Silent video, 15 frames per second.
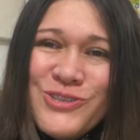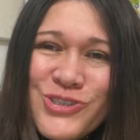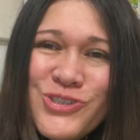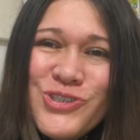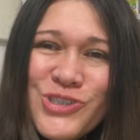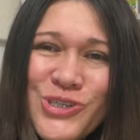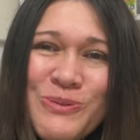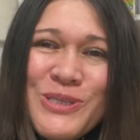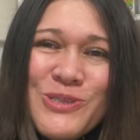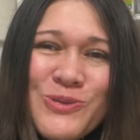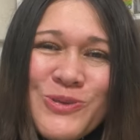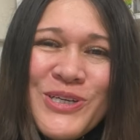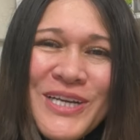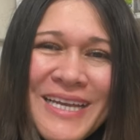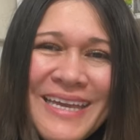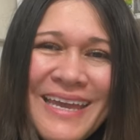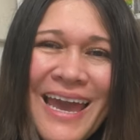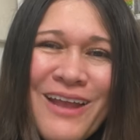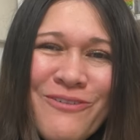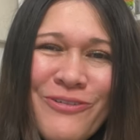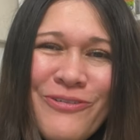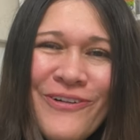The Germans were
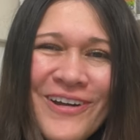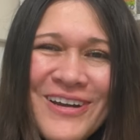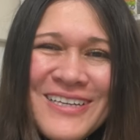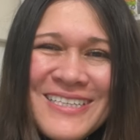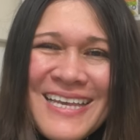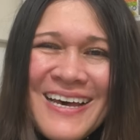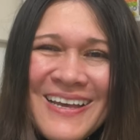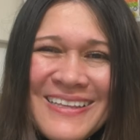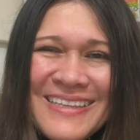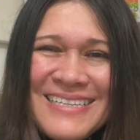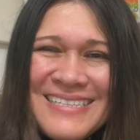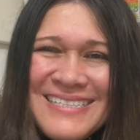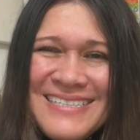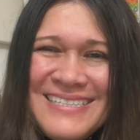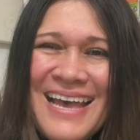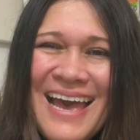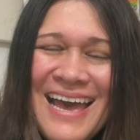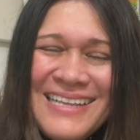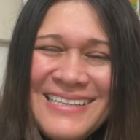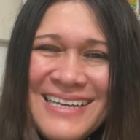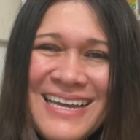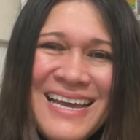again first on the
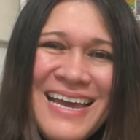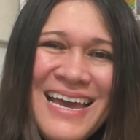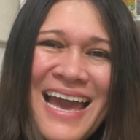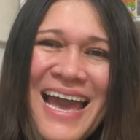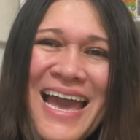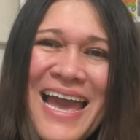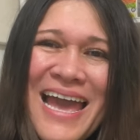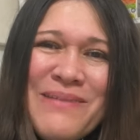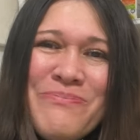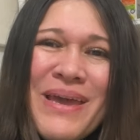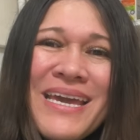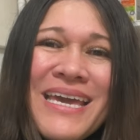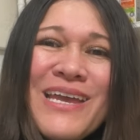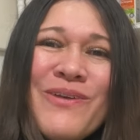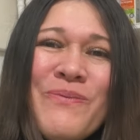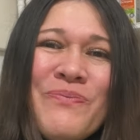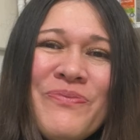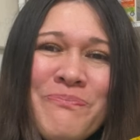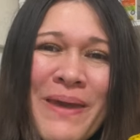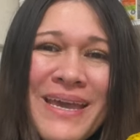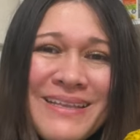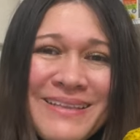set and
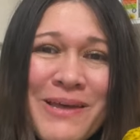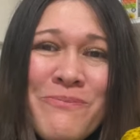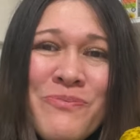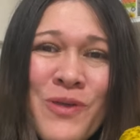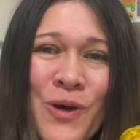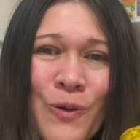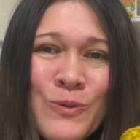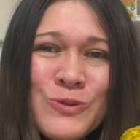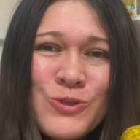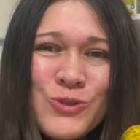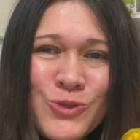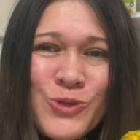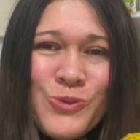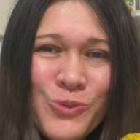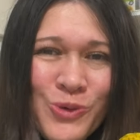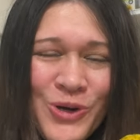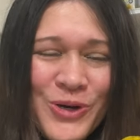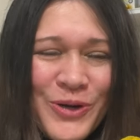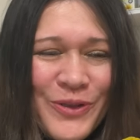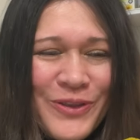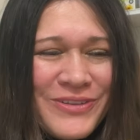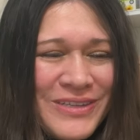make them known to the
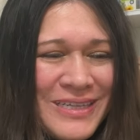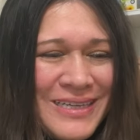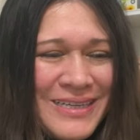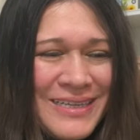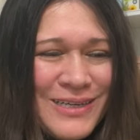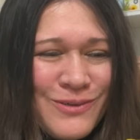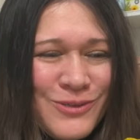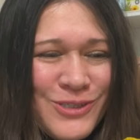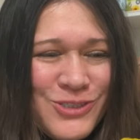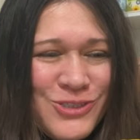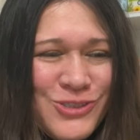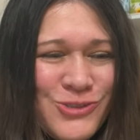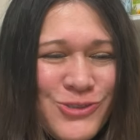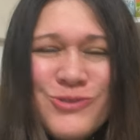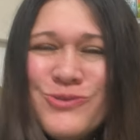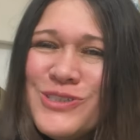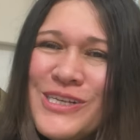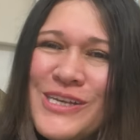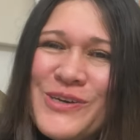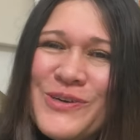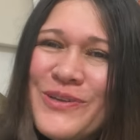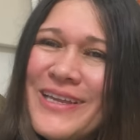world, which is really
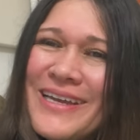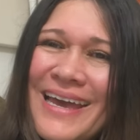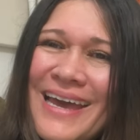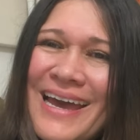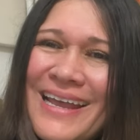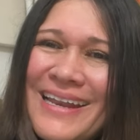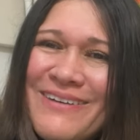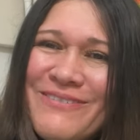cool again.